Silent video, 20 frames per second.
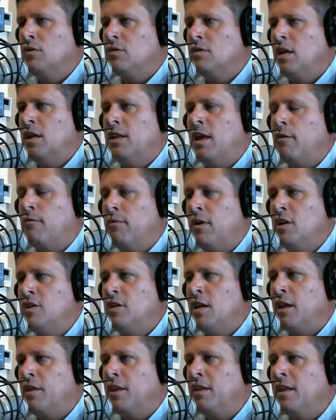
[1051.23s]
that
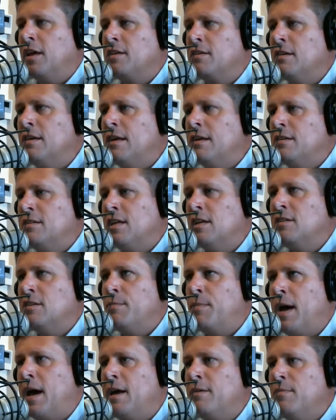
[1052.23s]
region. I think that sends a
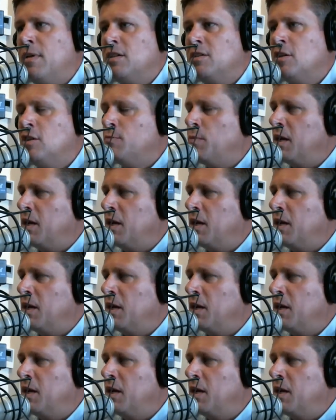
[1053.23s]
bad message.